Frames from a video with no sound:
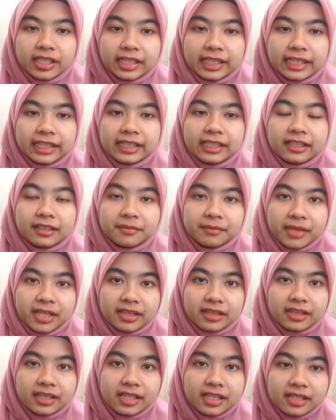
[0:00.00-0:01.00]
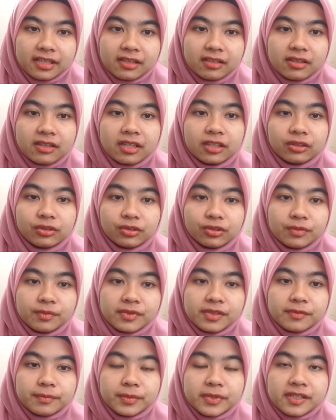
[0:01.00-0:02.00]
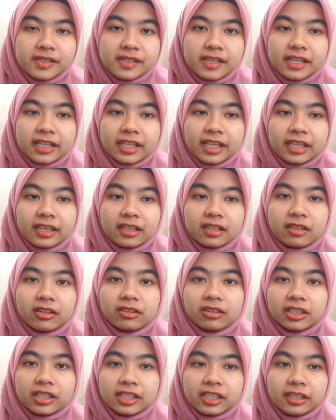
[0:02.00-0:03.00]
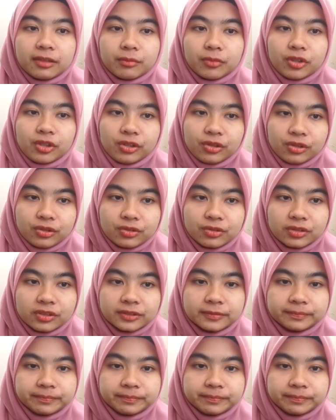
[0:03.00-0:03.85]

in the methyl groups present in the organic molecule.